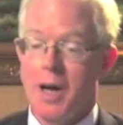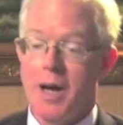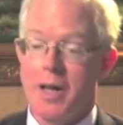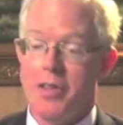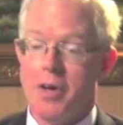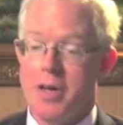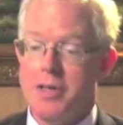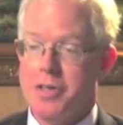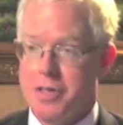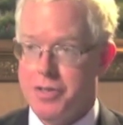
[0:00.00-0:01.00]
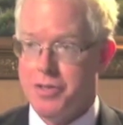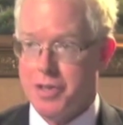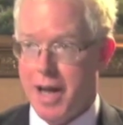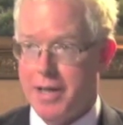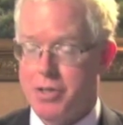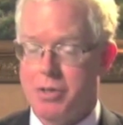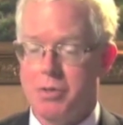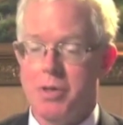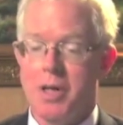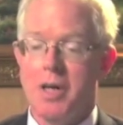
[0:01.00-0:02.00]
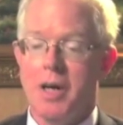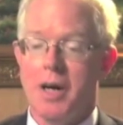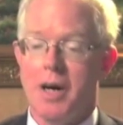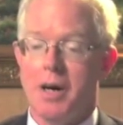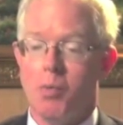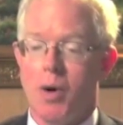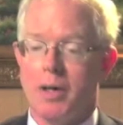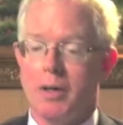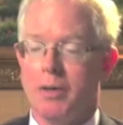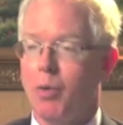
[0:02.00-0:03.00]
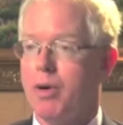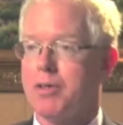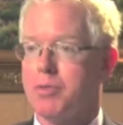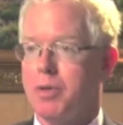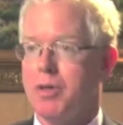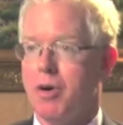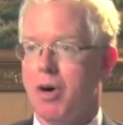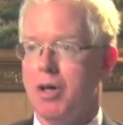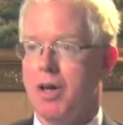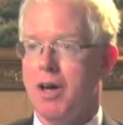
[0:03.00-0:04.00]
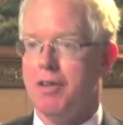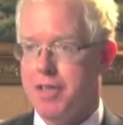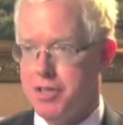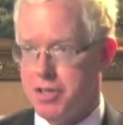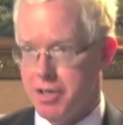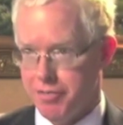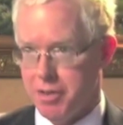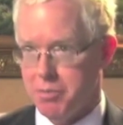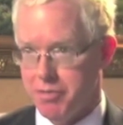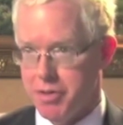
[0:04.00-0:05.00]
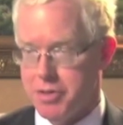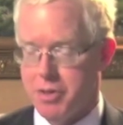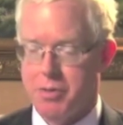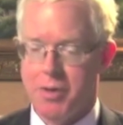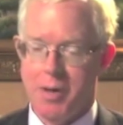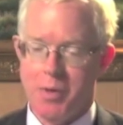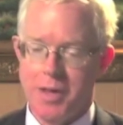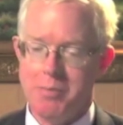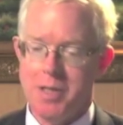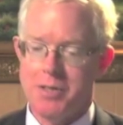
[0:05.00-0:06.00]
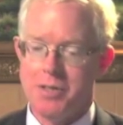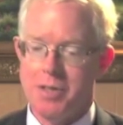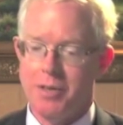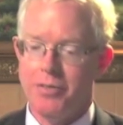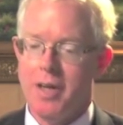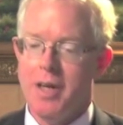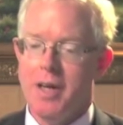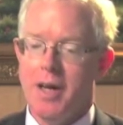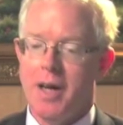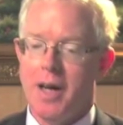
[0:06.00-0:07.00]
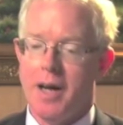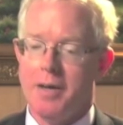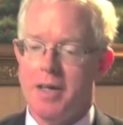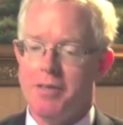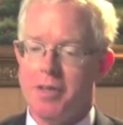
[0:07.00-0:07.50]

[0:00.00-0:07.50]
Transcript: There is in this statute what lawyers would call a fee shifting provision. Okay, what that means is if the